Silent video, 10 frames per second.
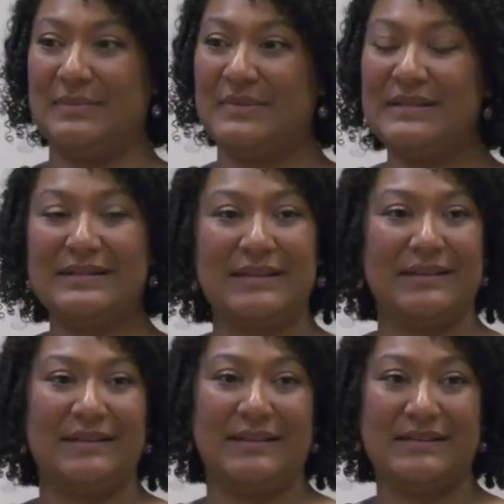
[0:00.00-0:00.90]
B
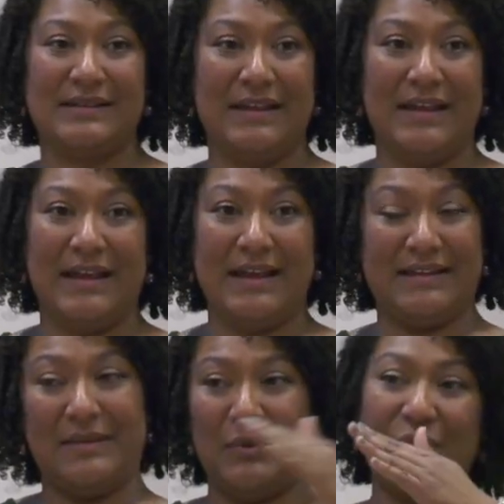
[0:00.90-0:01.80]
said this, and
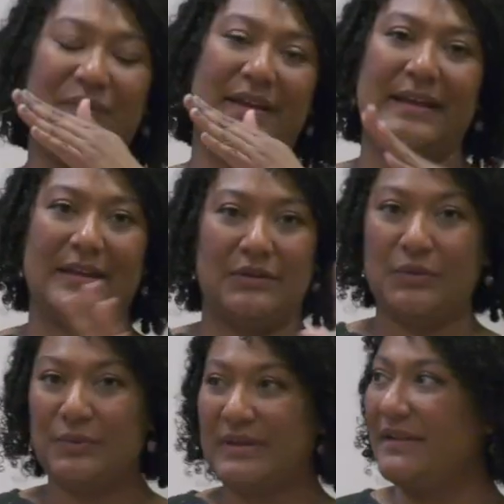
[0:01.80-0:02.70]
they both like it, or
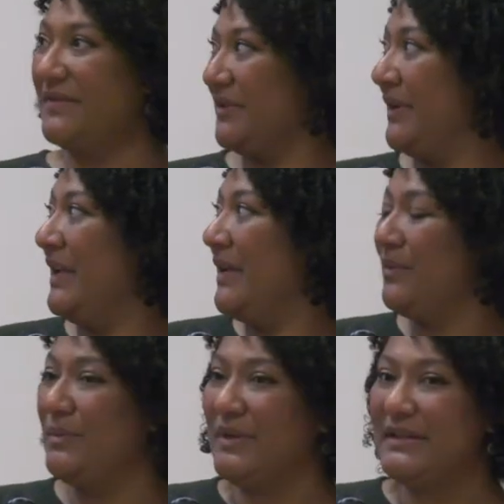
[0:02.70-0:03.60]
whatever.
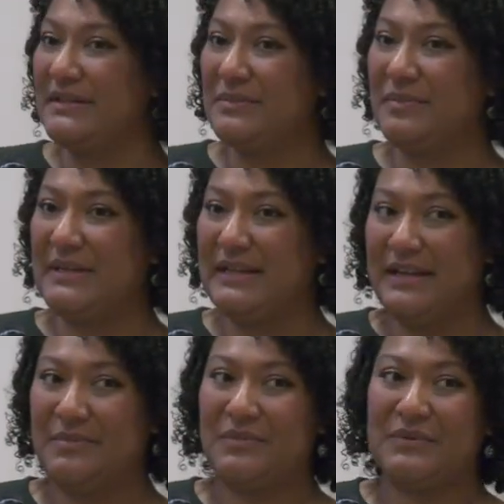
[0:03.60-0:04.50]
We wanted to be
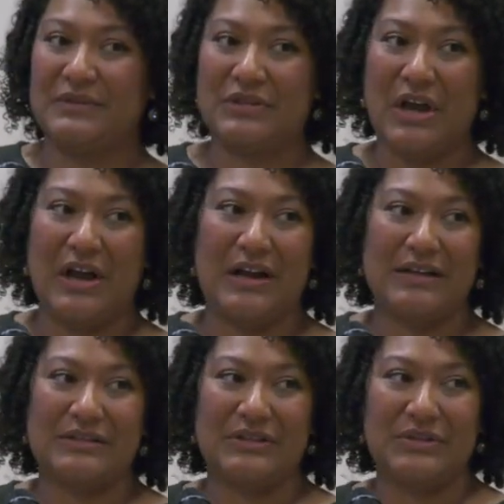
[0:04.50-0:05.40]
able to
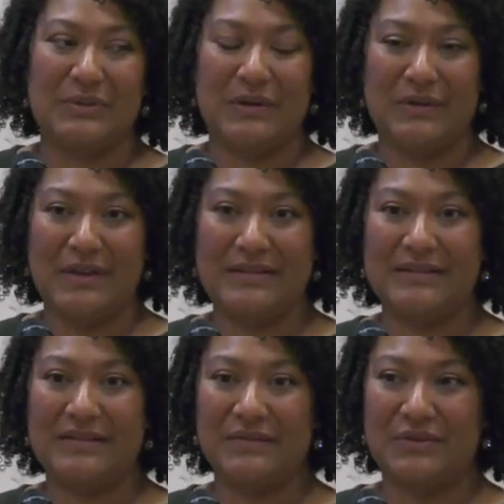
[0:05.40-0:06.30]
talk to our
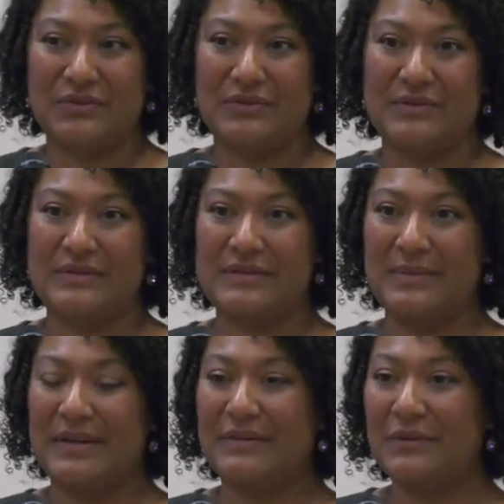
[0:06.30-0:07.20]
elected officials
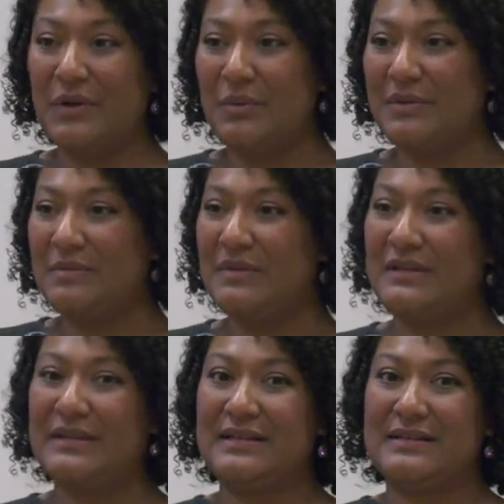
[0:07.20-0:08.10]
about their home
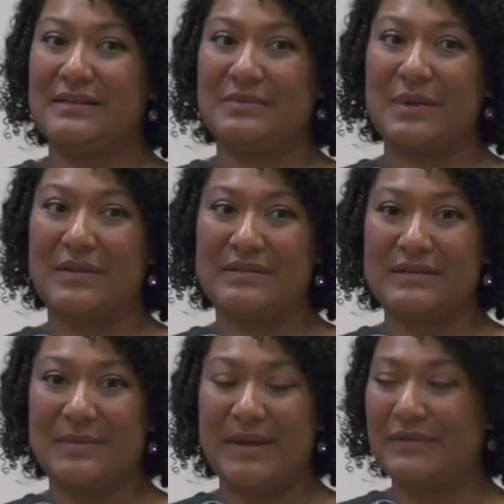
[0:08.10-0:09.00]
communities as well as
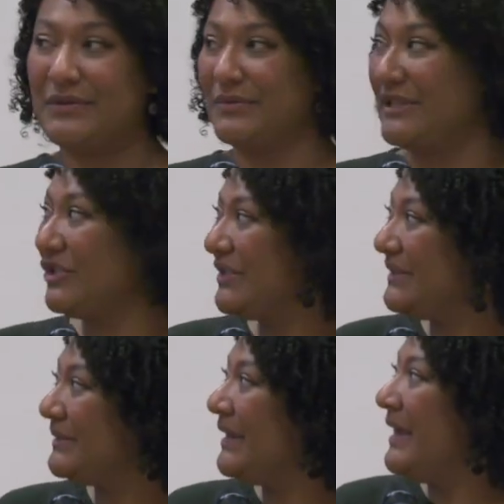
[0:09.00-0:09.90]
about the
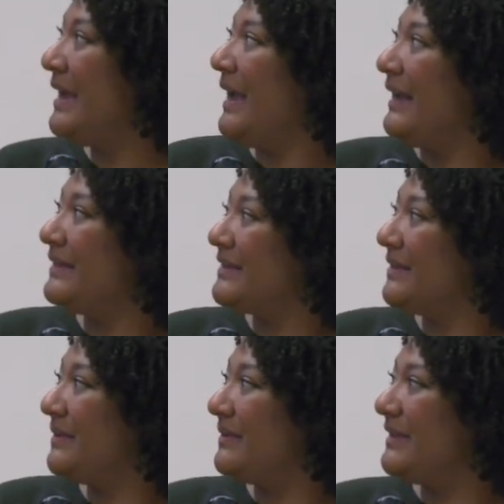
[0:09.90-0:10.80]
region. And
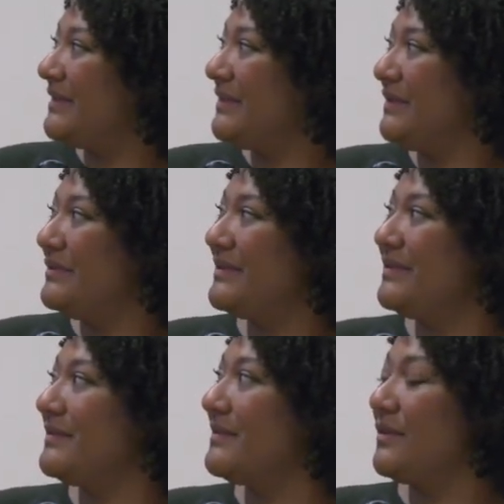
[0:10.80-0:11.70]
so this
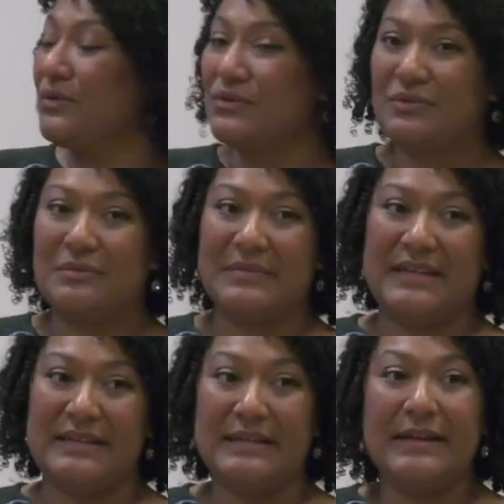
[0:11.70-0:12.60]
uses social
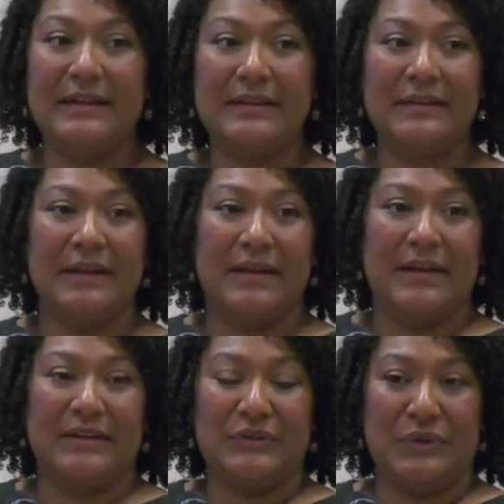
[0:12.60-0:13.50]
media.
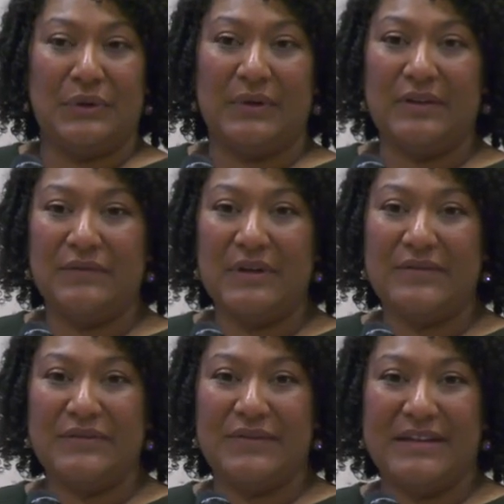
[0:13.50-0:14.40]
You know, if you have
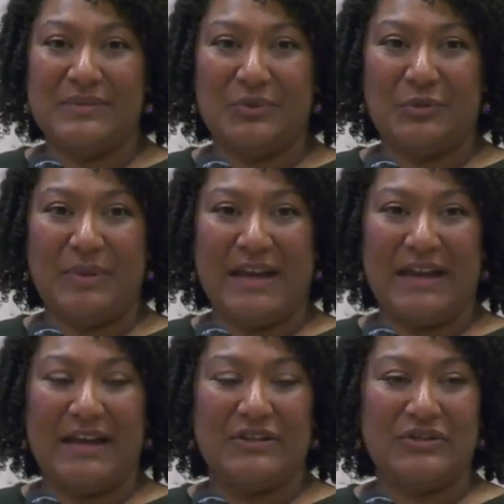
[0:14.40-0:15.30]
a Facebook
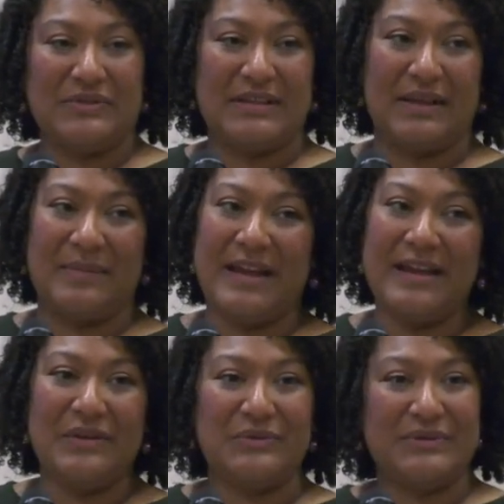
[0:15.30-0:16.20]
page, you say, my
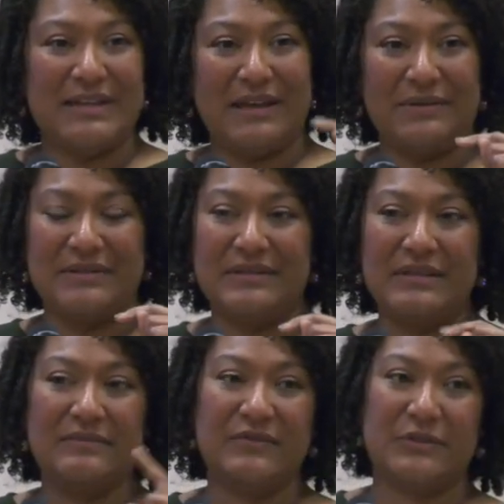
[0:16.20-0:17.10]
hometown is
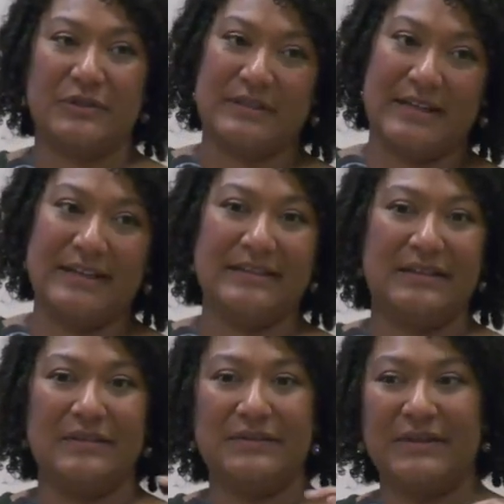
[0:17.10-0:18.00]
Denver and I
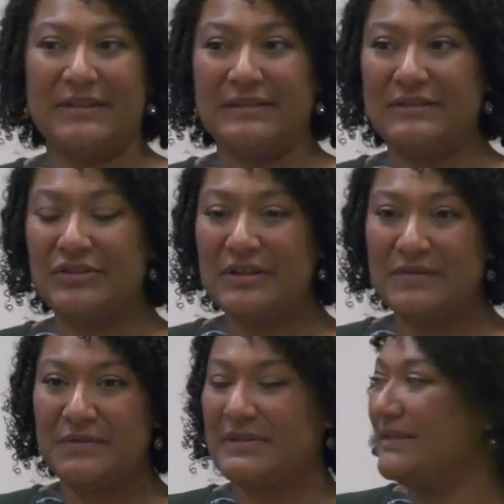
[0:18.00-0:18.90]
live in
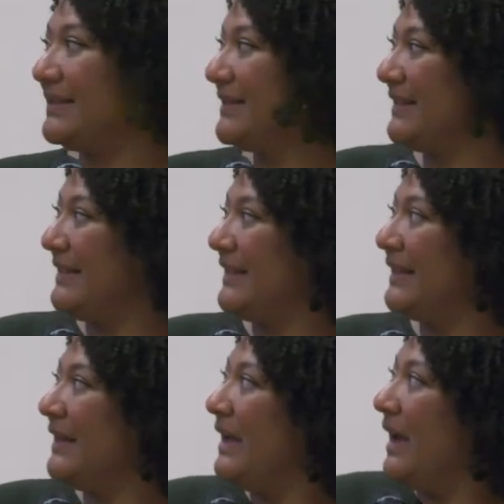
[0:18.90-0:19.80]
Jefferson City.
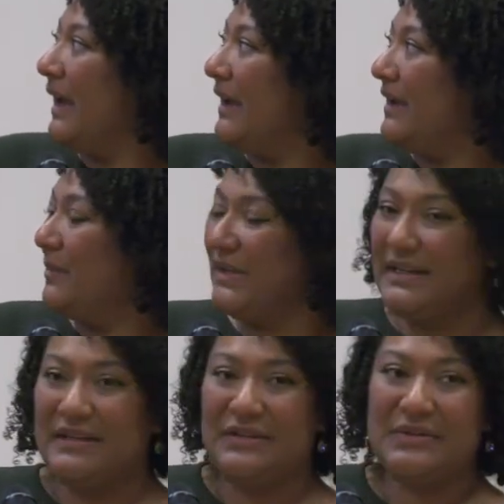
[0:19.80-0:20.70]

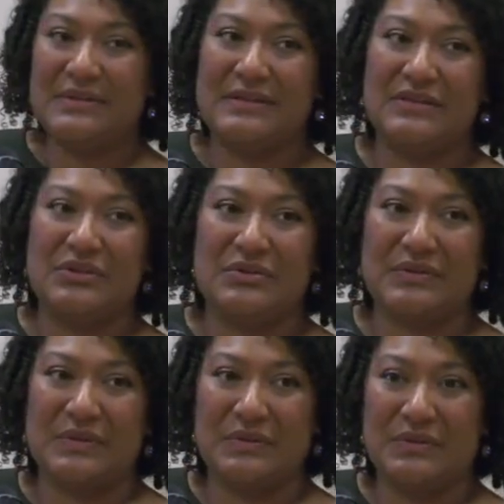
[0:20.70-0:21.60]
It uses your
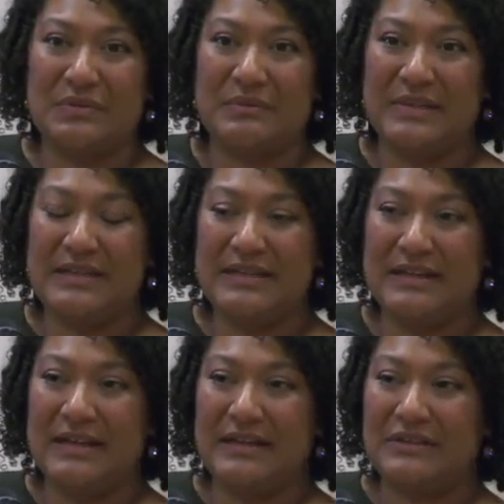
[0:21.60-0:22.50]
social
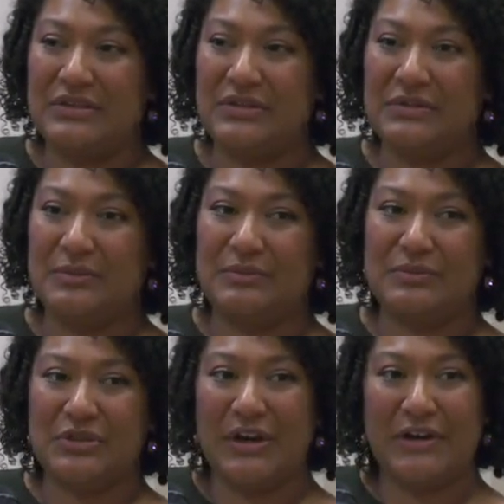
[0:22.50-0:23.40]
media to
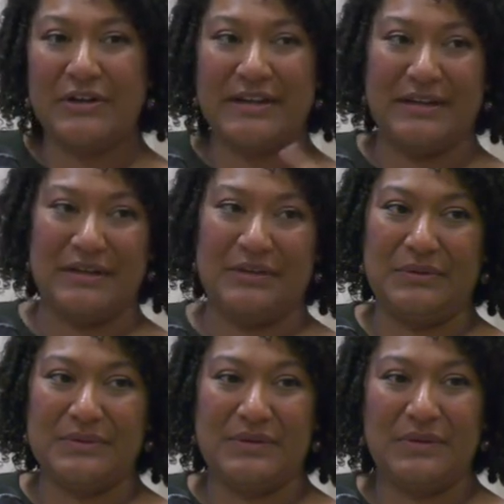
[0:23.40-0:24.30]
target you.
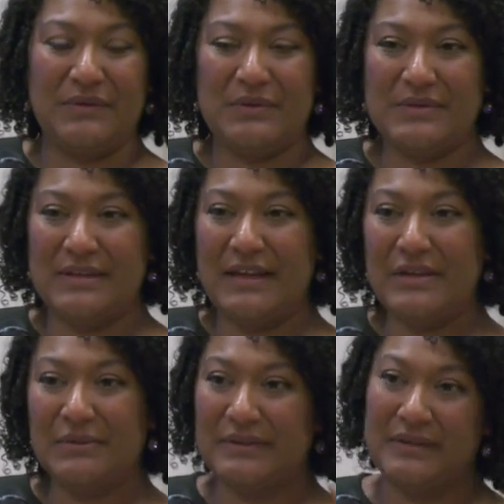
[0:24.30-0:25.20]
So if you say
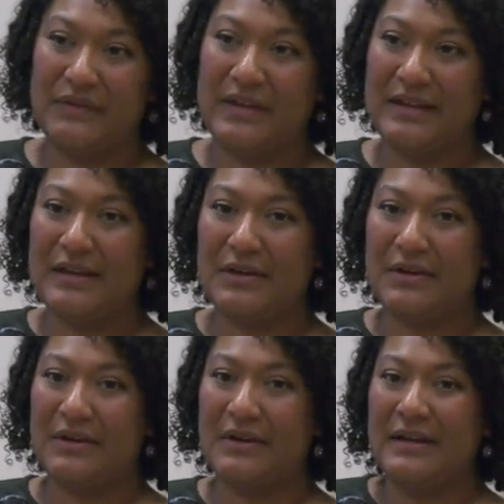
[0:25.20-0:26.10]
you live
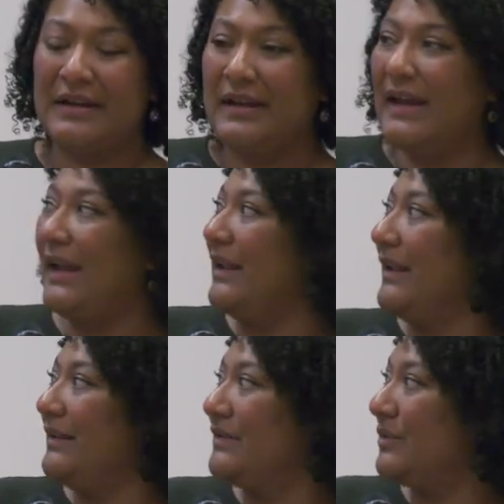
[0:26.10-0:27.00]
here
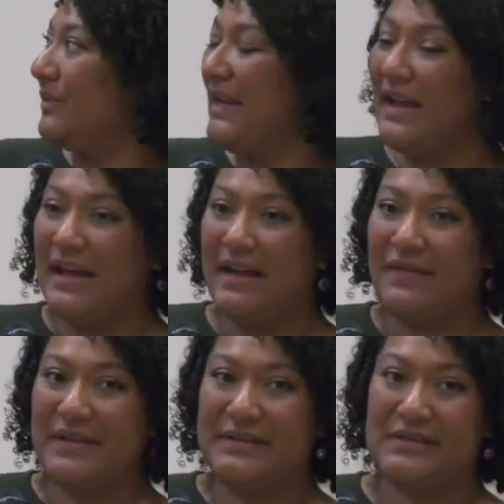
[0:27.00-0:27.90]
and we have
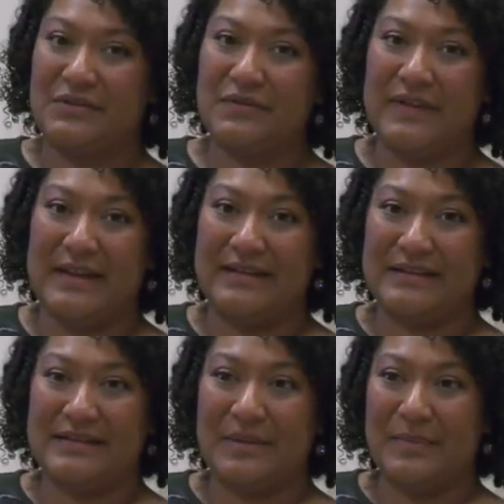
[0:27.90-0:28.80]
a survey
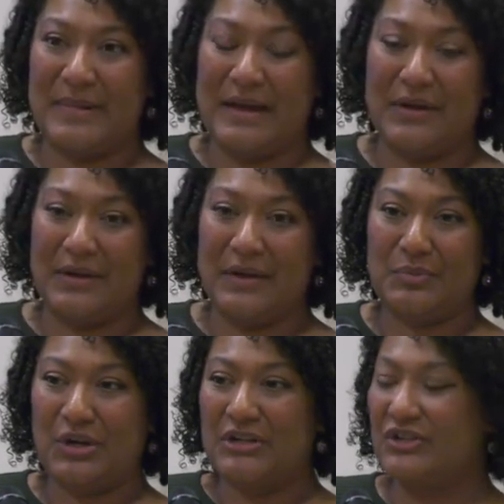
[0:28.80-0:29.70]
that's about a
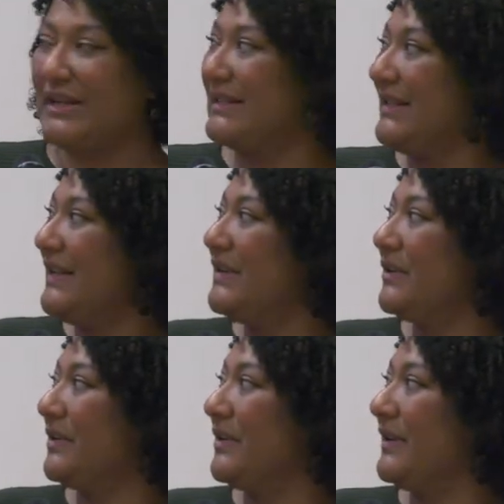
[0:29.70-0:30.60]
project
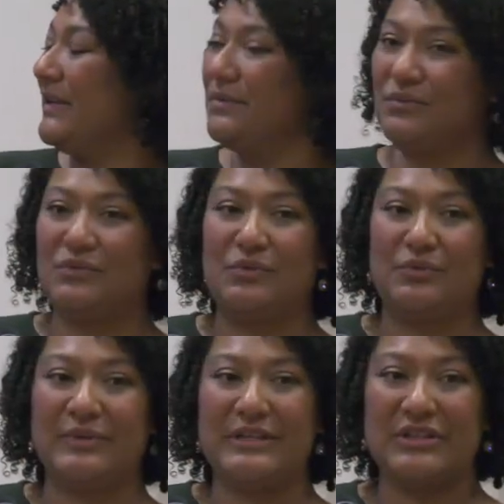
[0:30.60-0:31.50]
here, it will
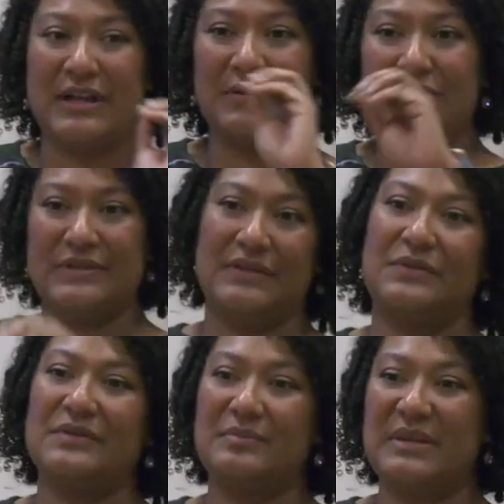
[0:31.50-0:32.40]
reach out to
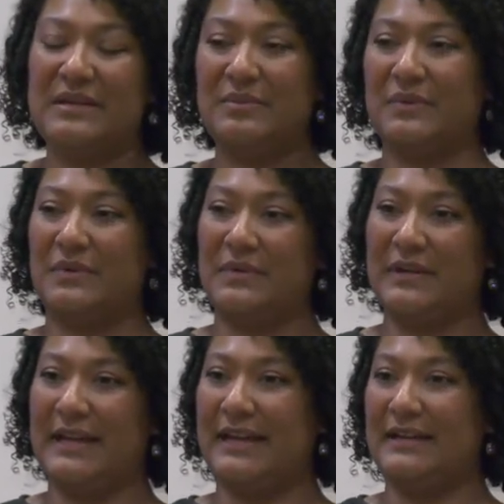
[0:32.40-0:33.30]
those people
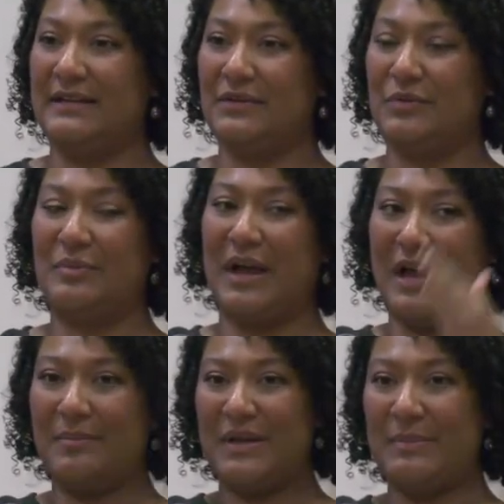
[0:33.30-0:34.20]
and it'll
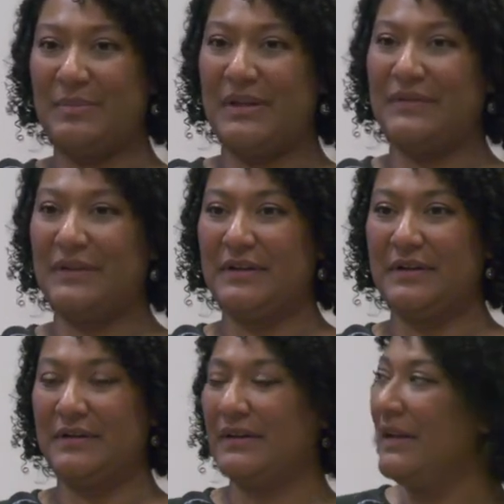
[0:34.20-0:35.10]
pop up on
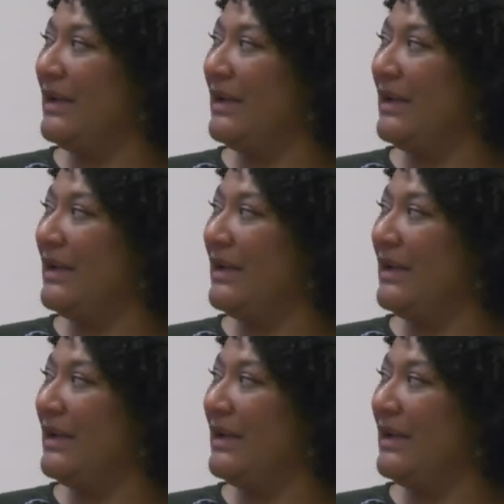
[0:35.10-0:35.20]
their